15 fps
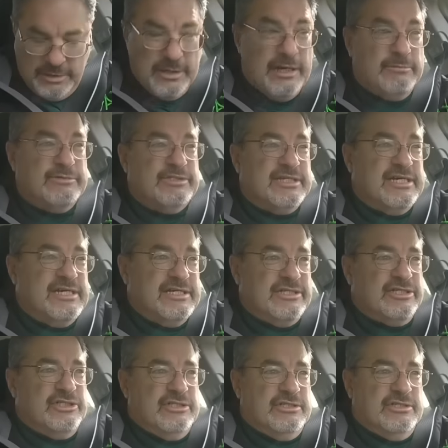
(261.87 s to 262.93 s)
That was a
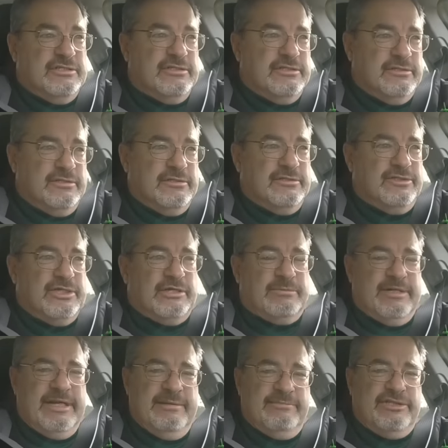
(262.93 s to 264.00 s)

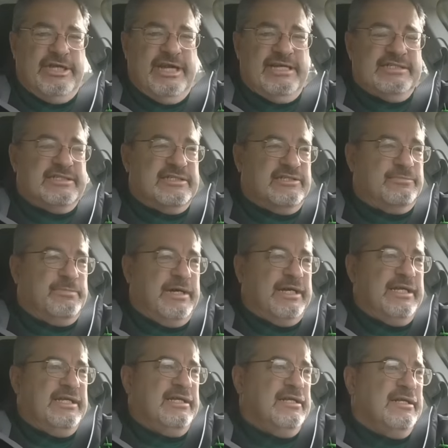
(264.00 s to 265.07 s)
gentleman named Chance and his
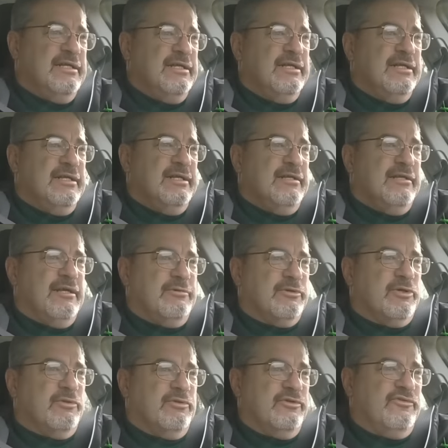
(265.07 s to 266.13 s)
buddy. They were
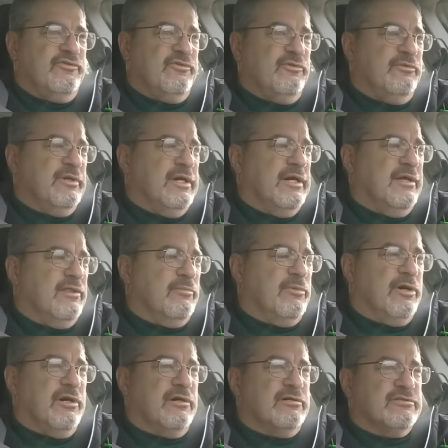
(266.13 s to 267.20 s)
going to uh, the
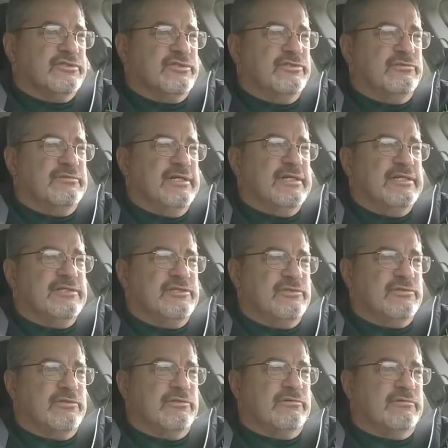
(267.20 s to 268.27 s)
mall to uh,
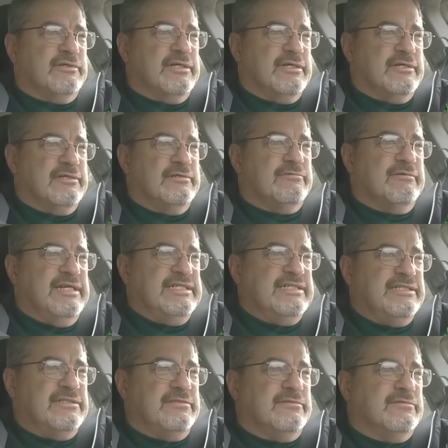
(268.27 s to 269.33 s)
do a little uh,
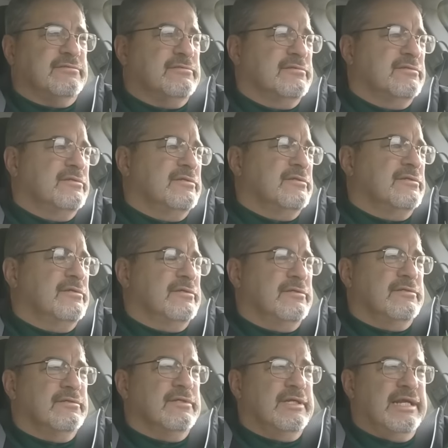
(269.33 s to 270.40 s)
racing.
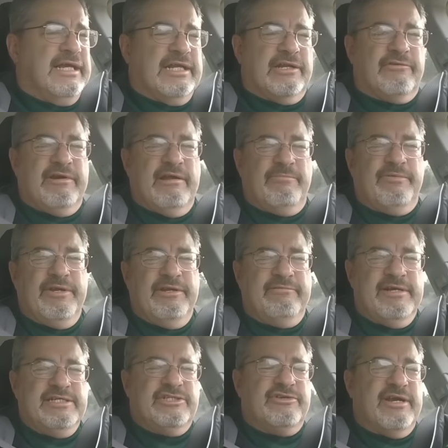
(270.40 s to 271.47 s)
They got a Grand Prix
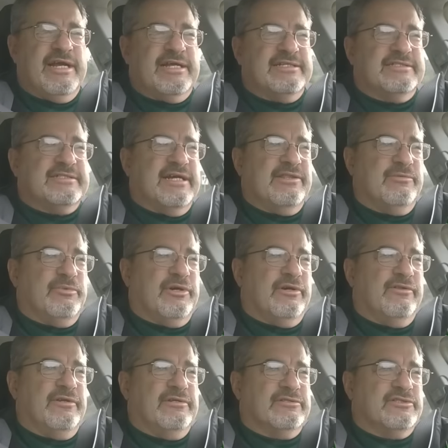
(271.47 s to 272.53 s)
racetrack inside the
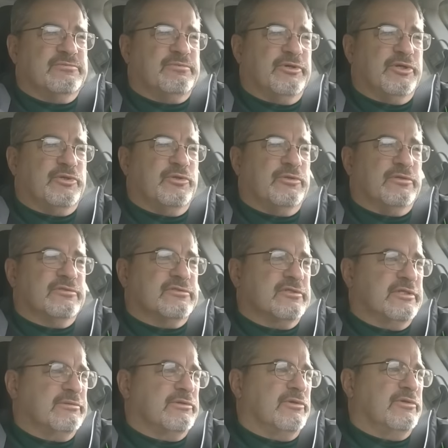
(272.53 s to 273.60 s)
mall there, which is pretty cool. So
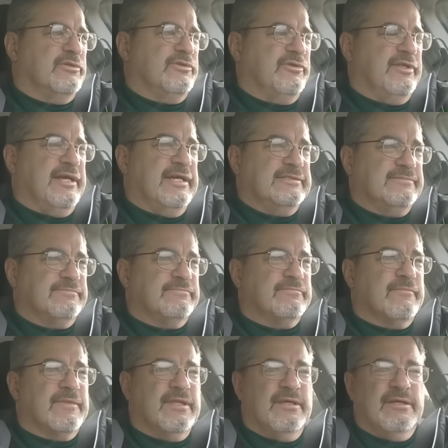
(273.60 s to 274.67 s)
they were going to do that.
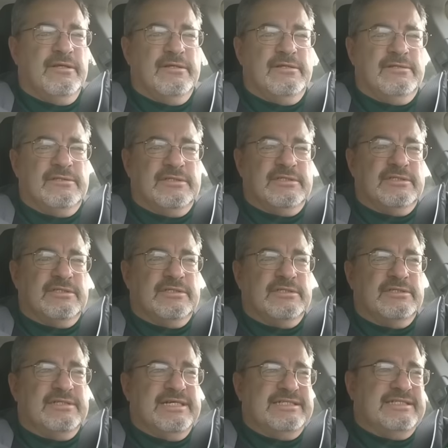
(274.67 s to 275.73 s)
And
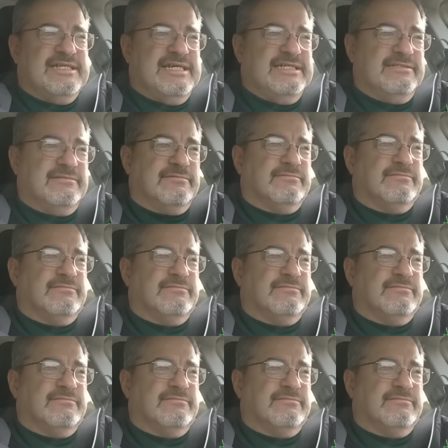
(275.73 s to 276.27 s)
uh, that's it